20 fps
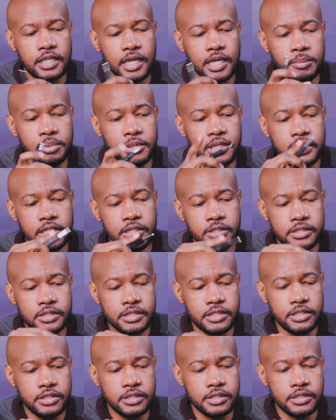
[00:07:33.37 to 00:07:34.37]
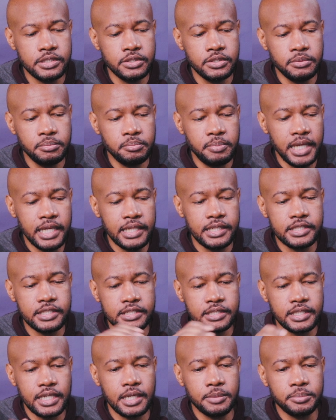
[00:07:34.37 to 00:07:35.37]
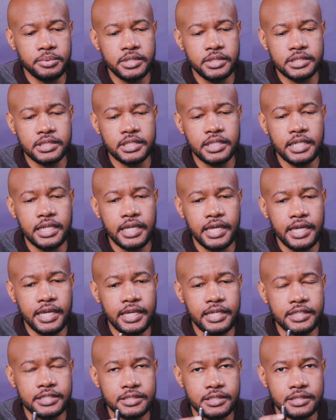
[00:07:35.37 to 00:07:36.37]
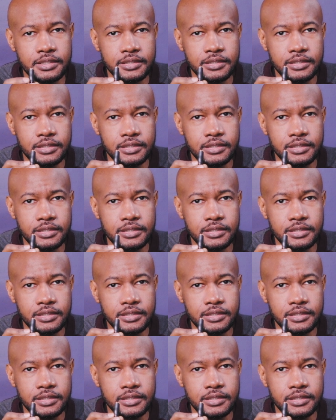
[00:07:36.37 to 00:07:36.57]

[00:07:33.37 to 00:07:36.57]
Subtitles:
I plug those into the two balanced outputs, and it adds